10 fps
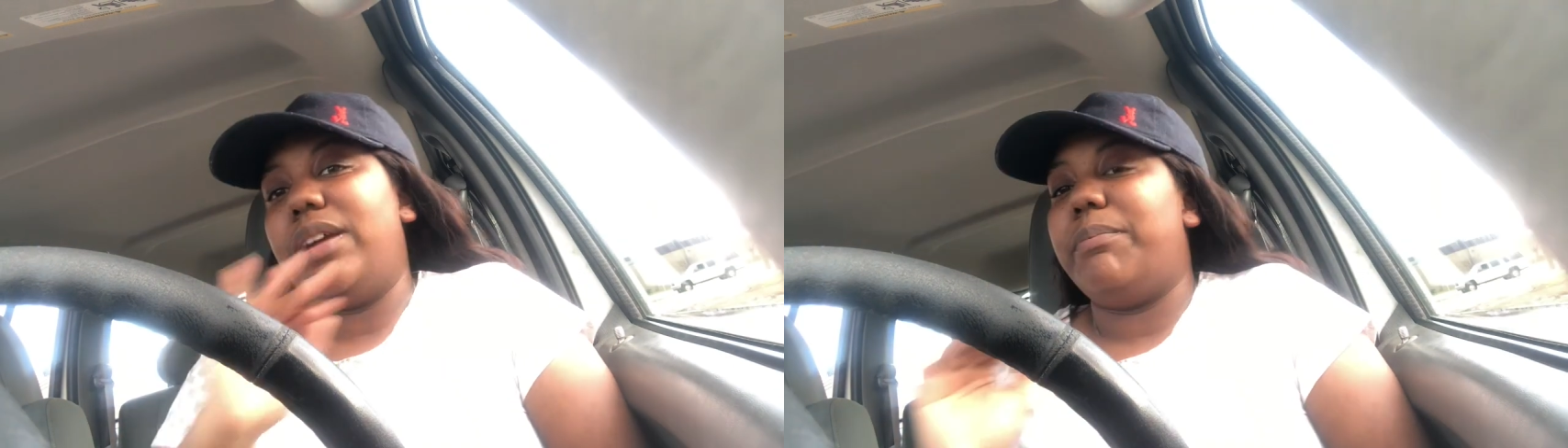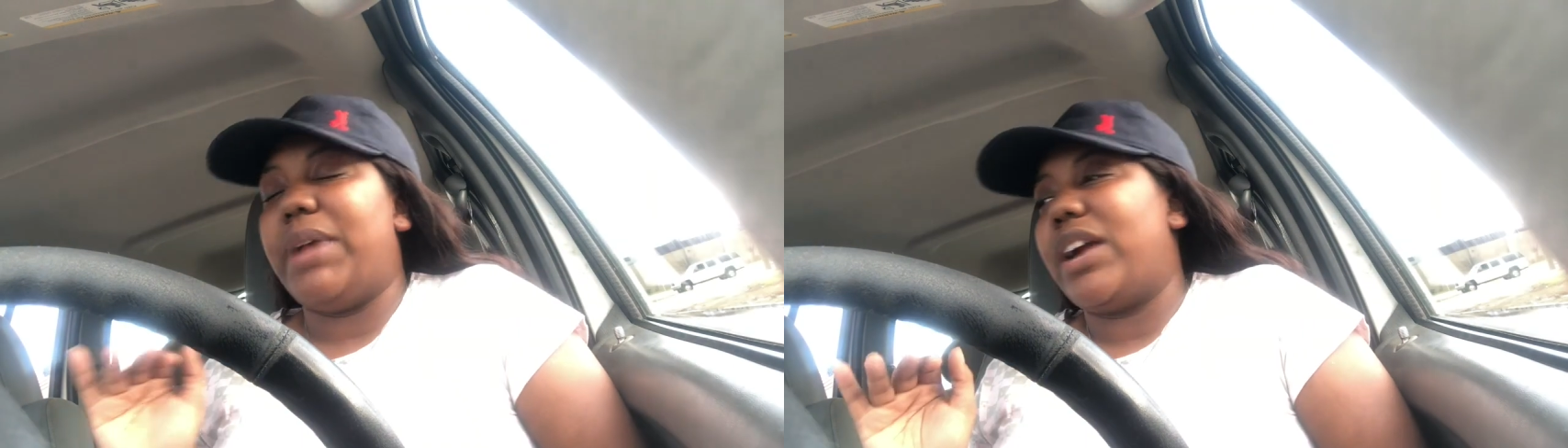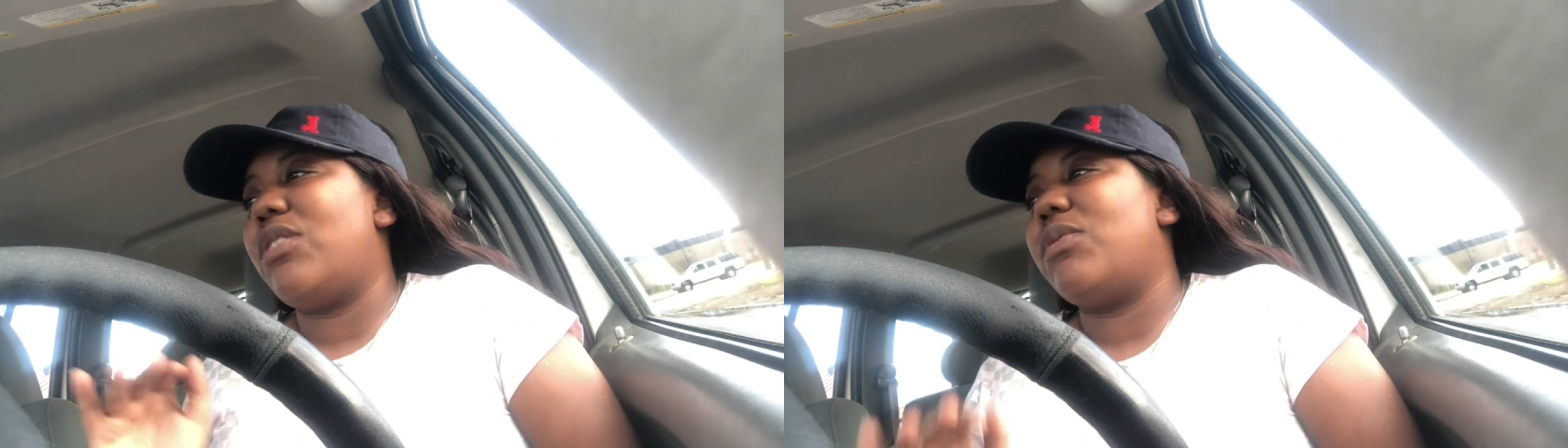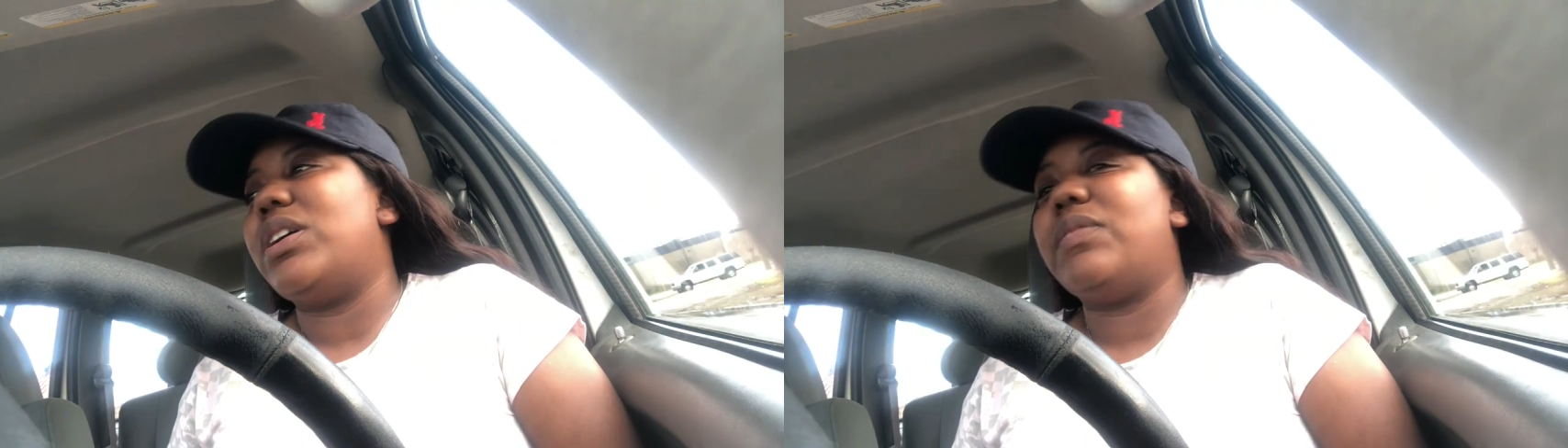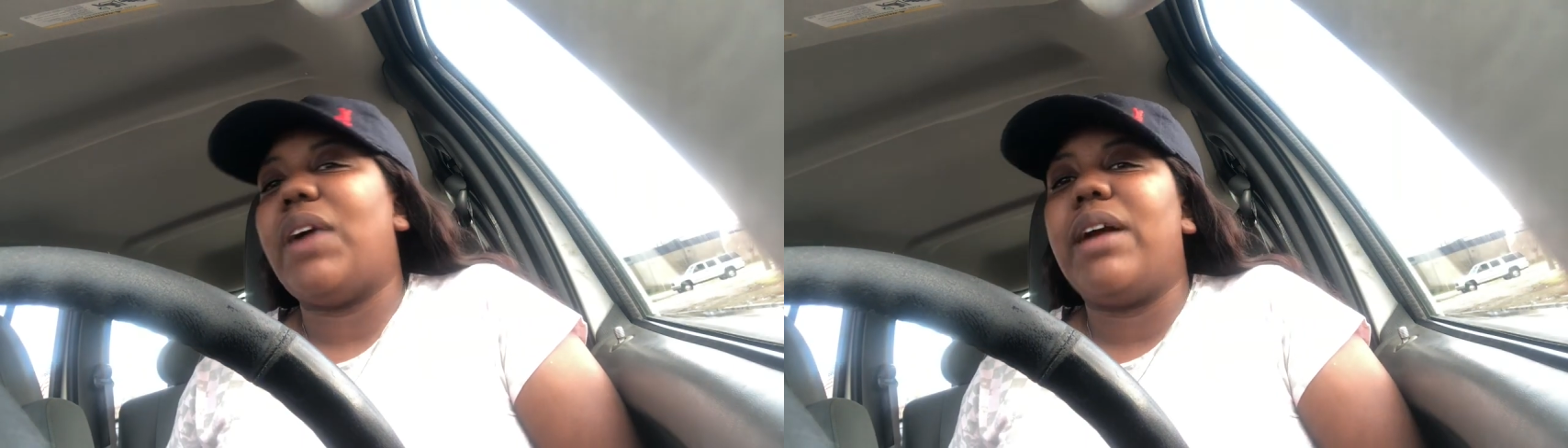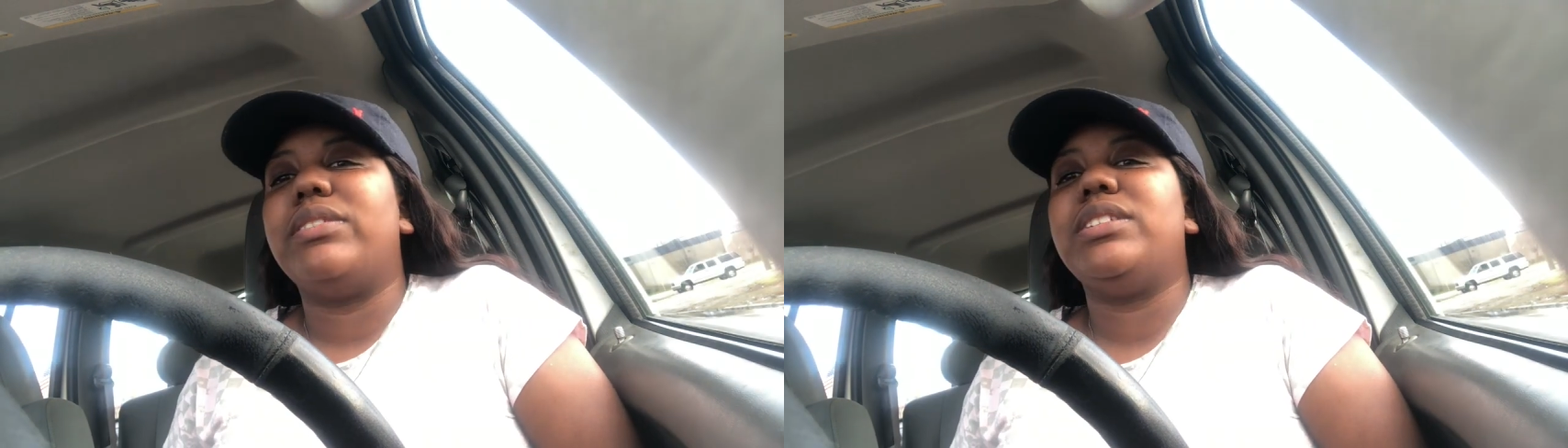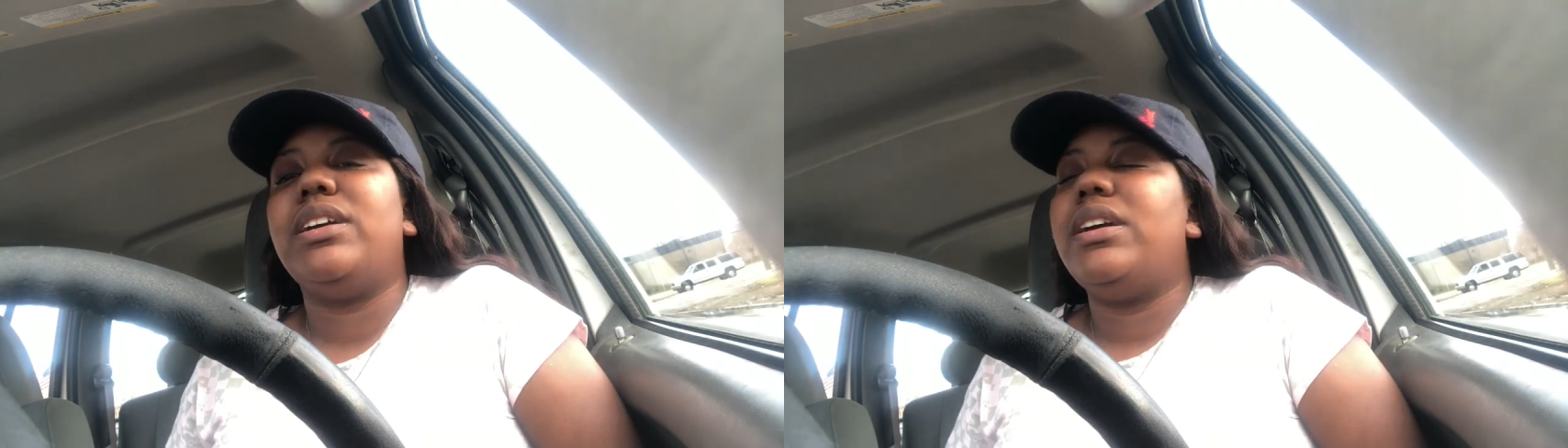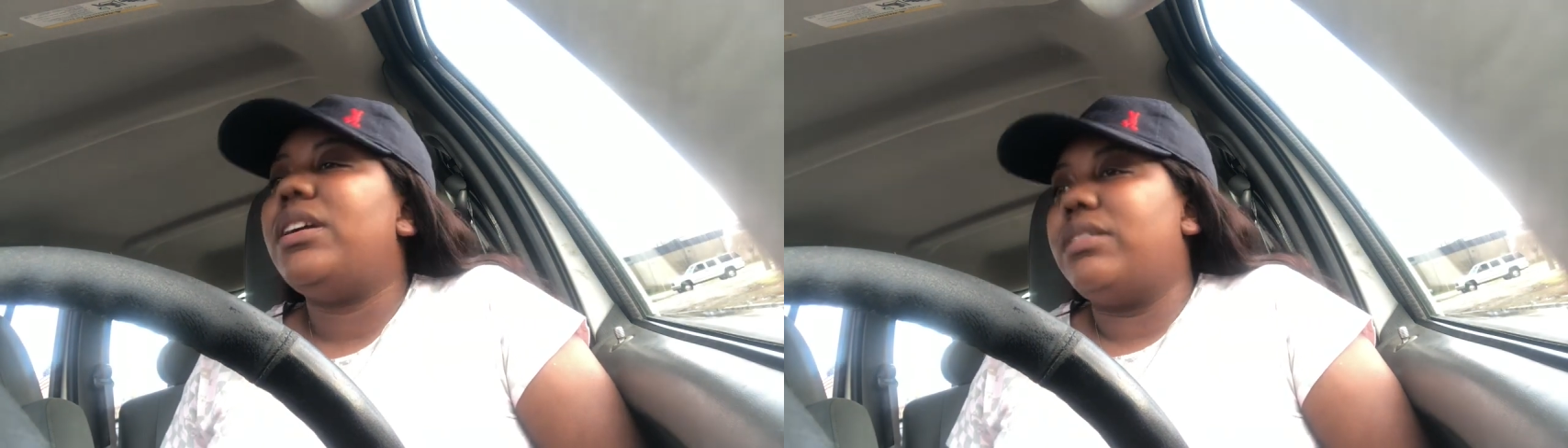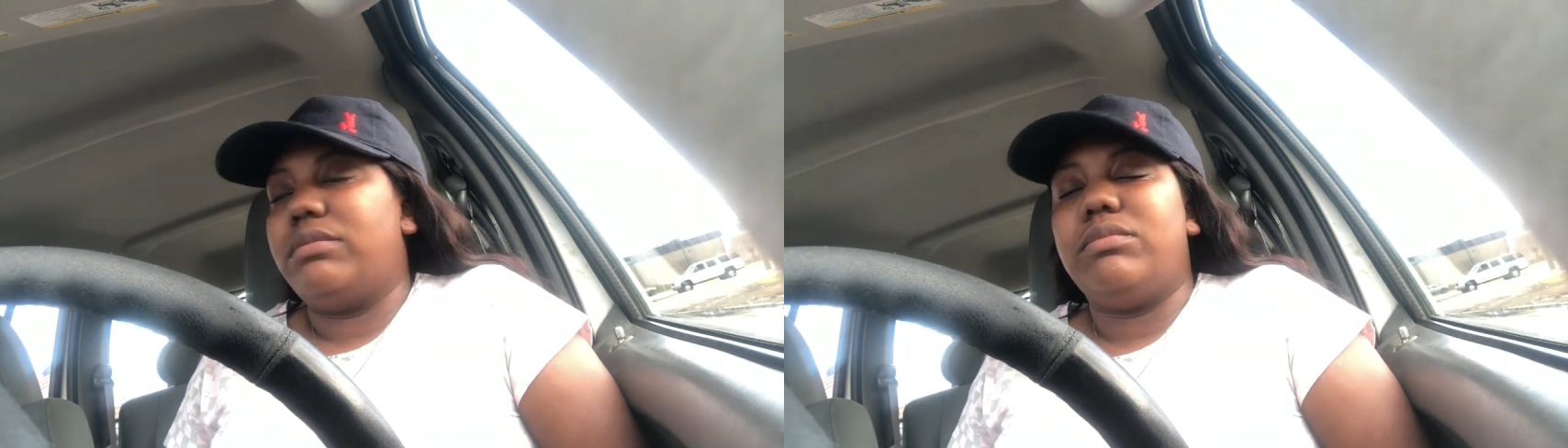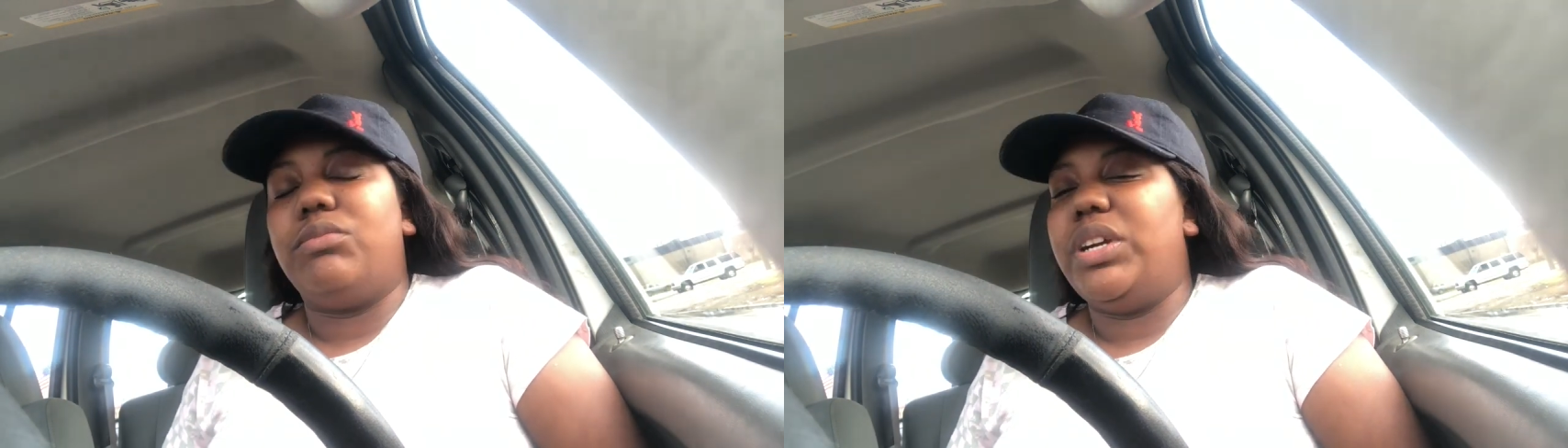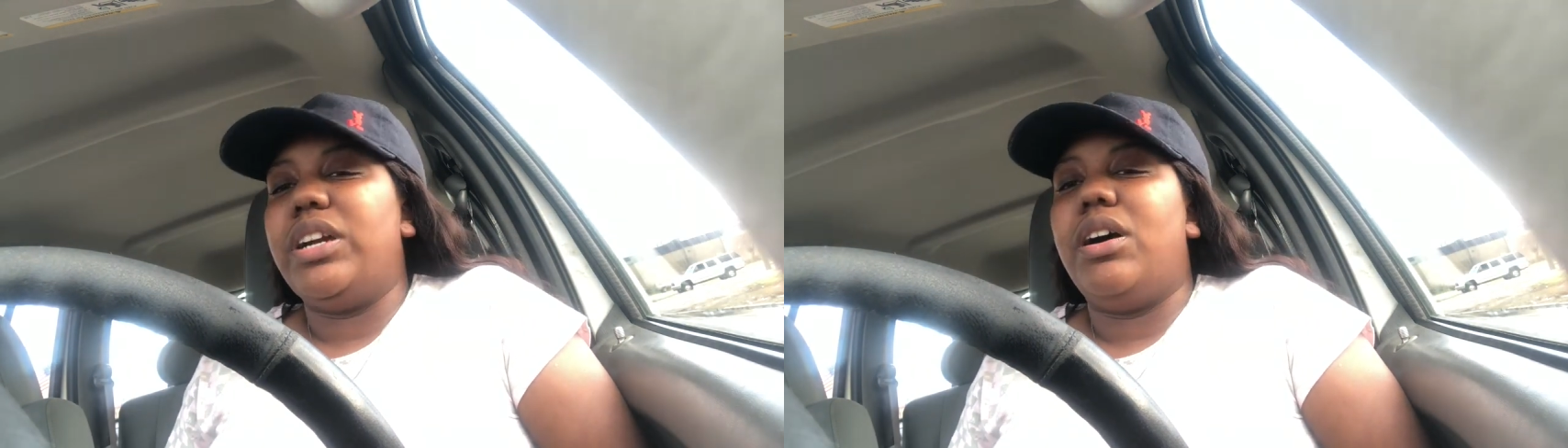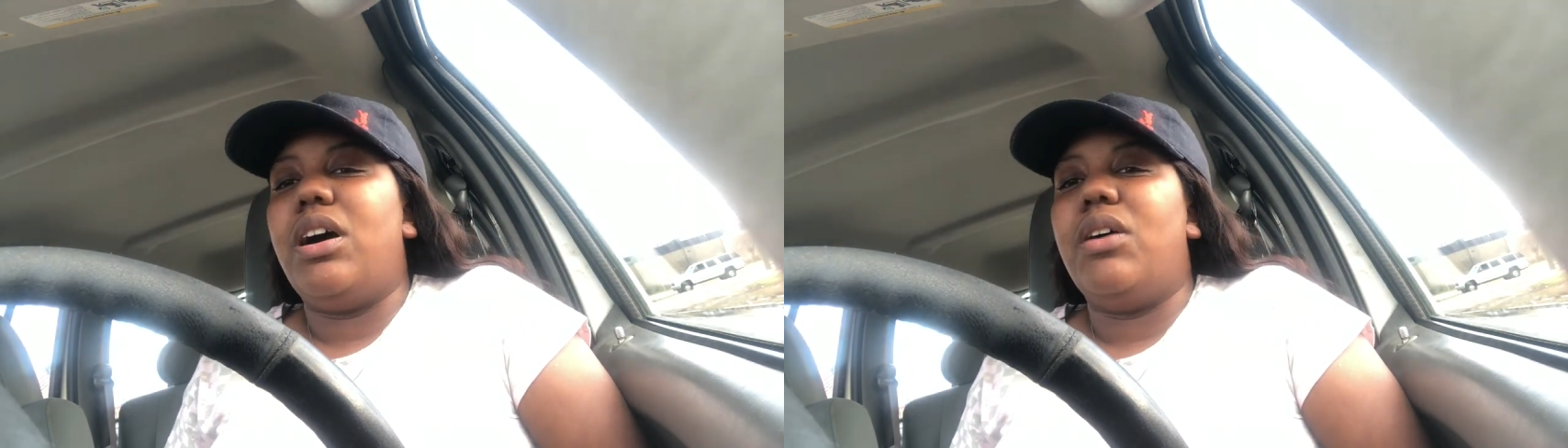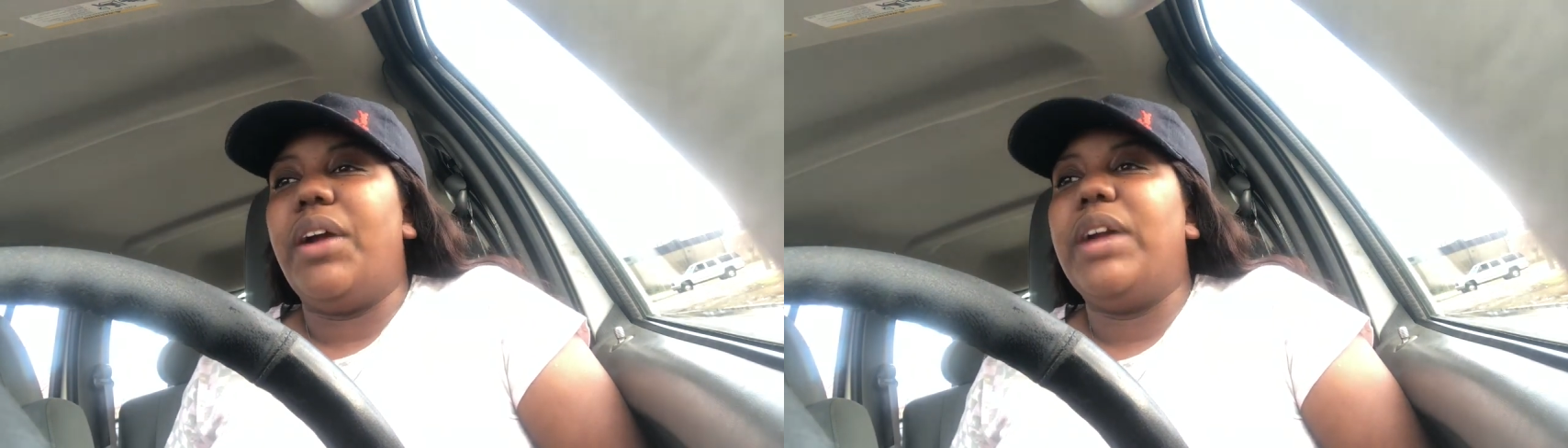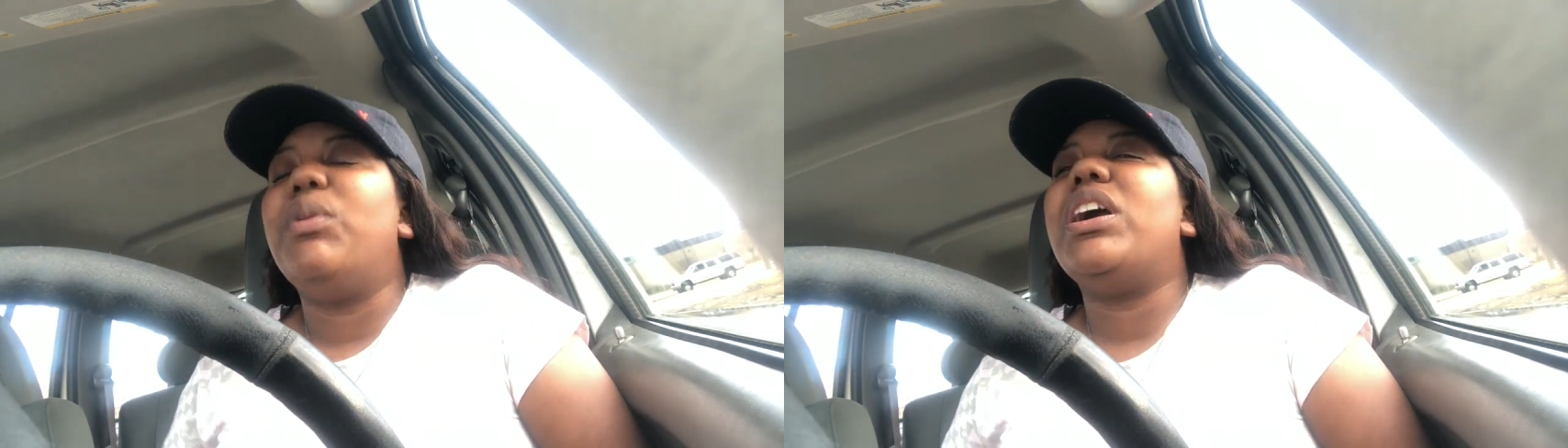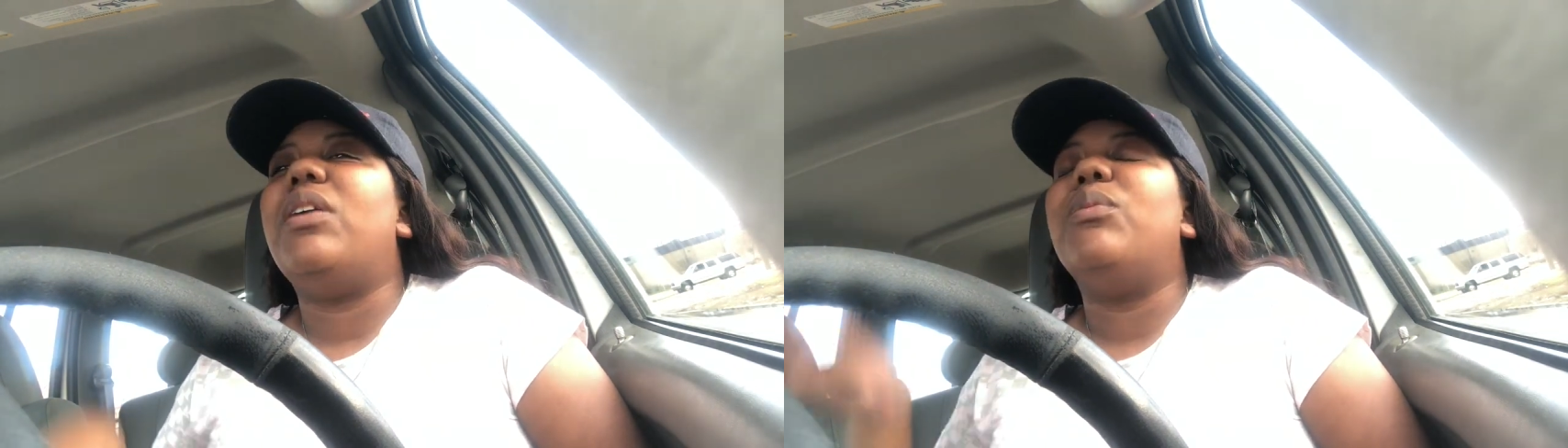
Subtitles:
coronavirus. We can go hold hands.